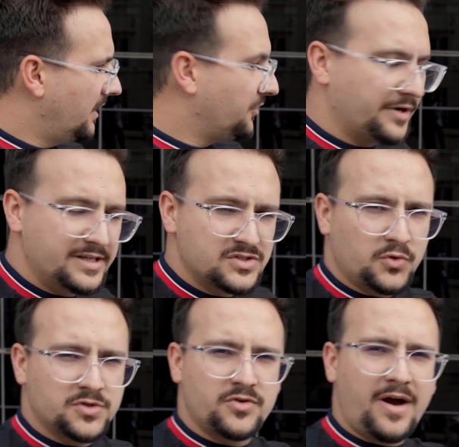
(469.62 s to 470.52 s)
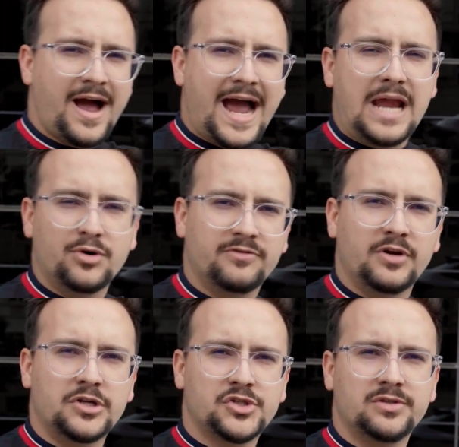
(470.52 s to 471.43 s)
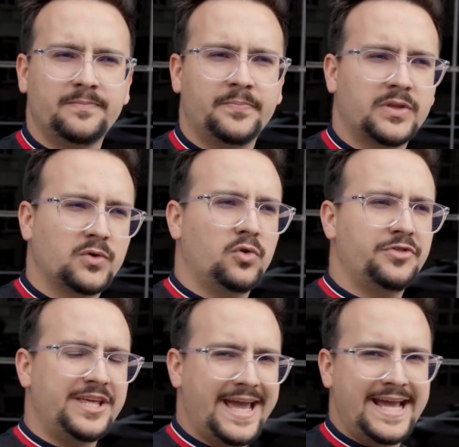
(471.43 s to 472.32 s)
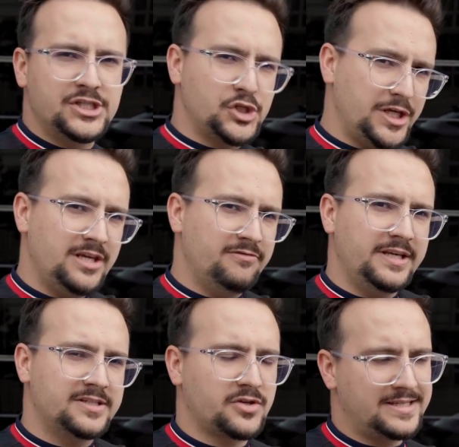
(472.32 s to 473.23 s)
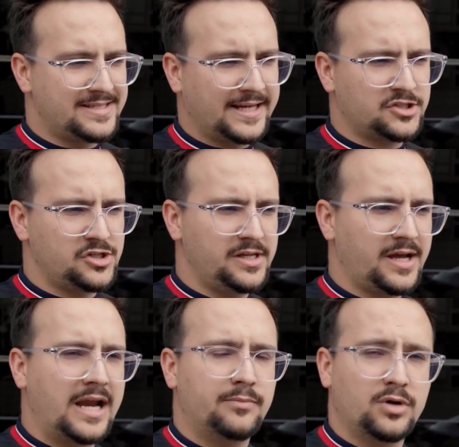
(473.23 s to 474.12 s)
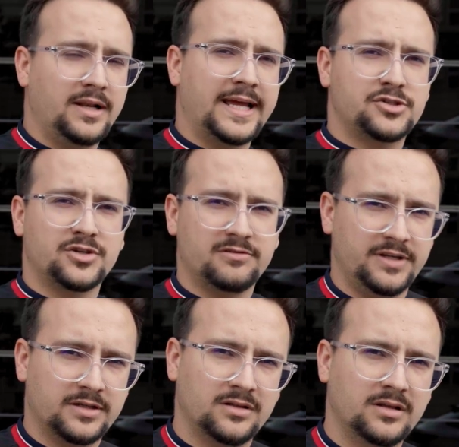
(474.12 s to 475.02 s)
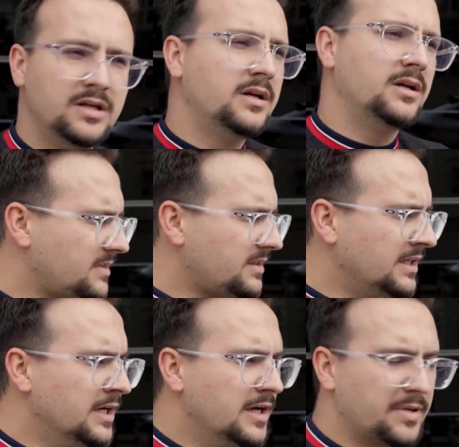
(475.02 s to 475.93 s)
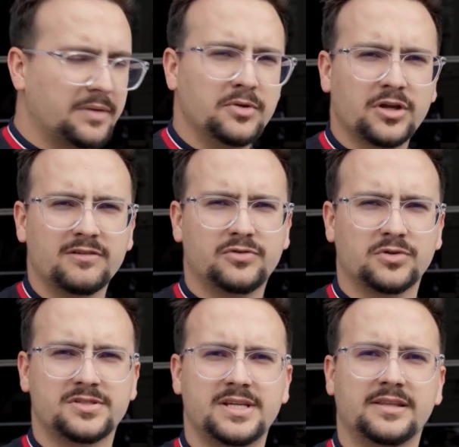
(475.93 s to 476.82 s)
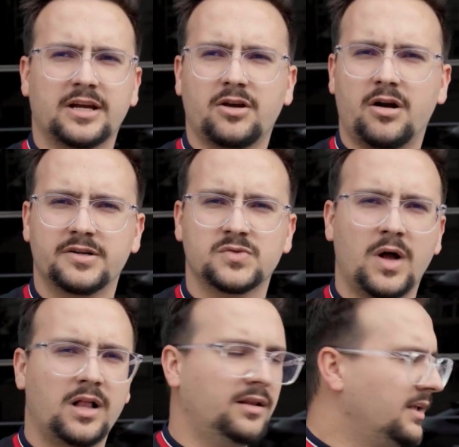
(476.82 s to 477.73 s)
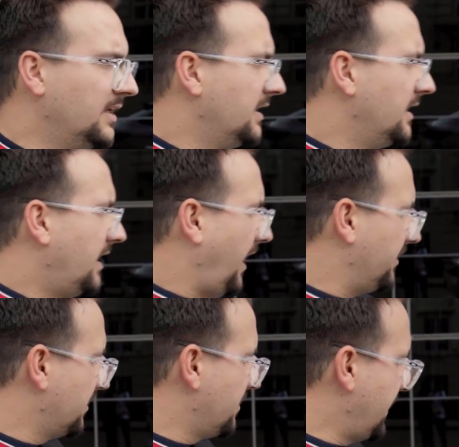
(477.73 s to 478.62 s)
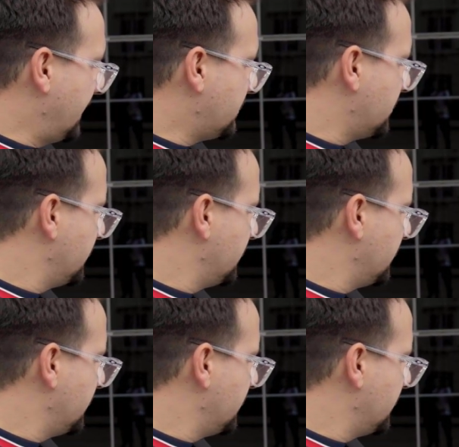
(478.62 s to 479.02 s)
There is also a hybrid version called the HEV, so it's actually a hybrid electric vehicle. But I'm looking forward to seeing that car as well. Other than that,